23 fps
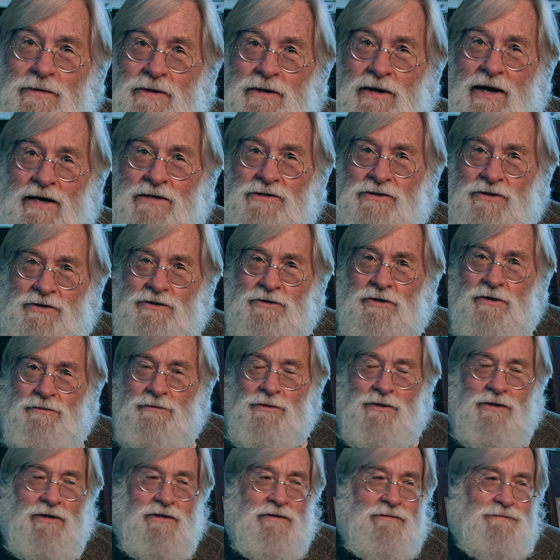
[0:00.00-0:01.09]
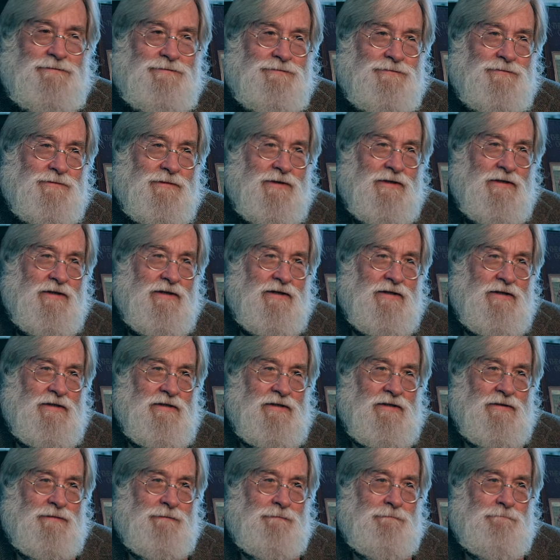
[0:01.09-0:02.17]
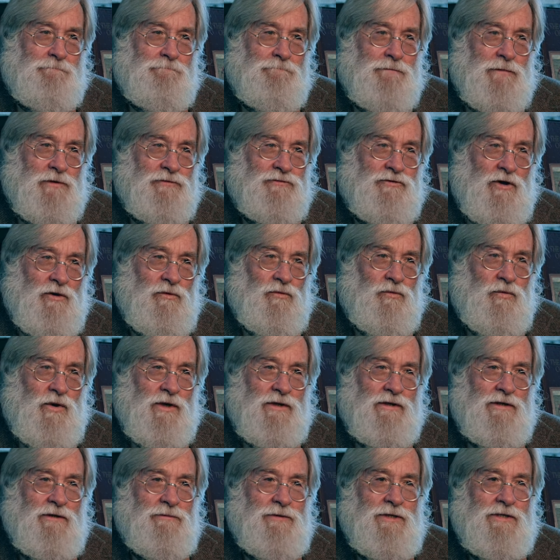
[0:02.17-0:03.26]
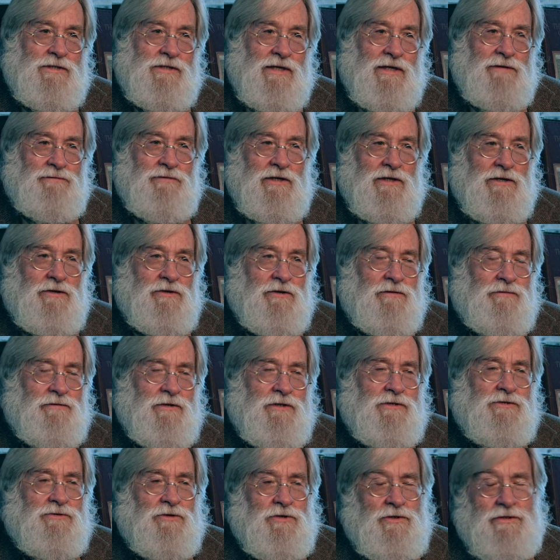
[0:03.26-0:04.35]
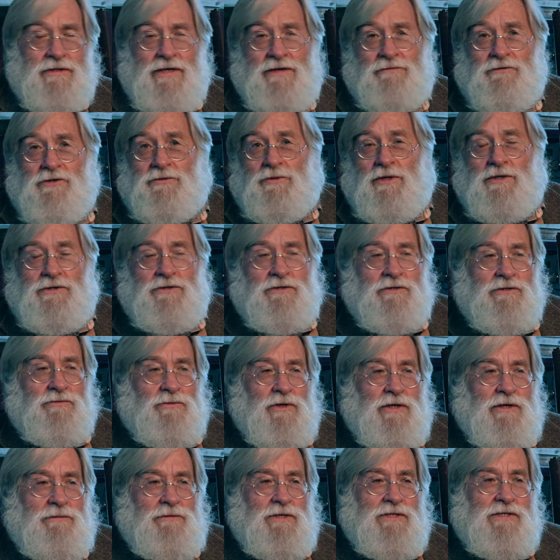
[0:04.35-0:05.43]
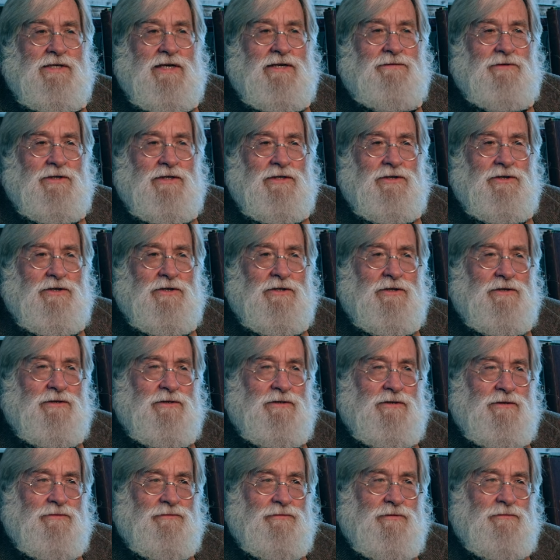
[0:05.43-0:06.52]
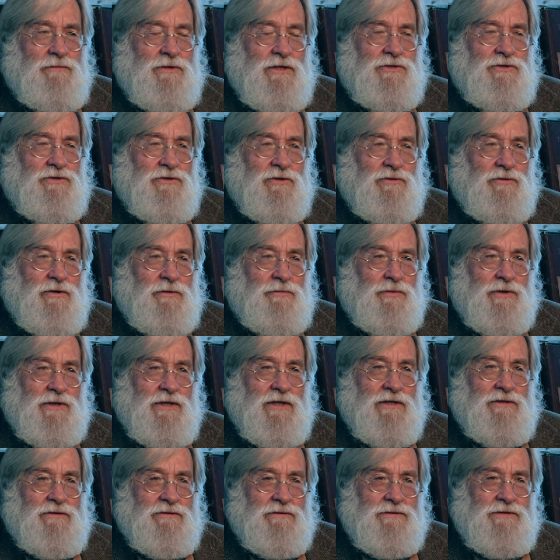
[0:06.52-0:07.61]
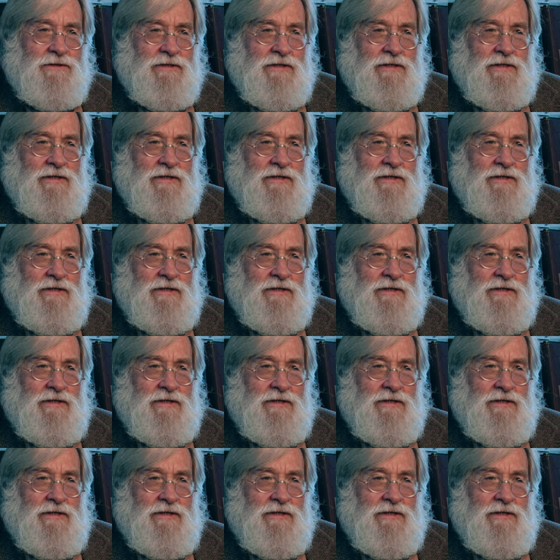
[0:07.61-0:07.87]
as an interpreter. So, what can we safely learn? His or David's questions. What can we safely learn from digital reproductions?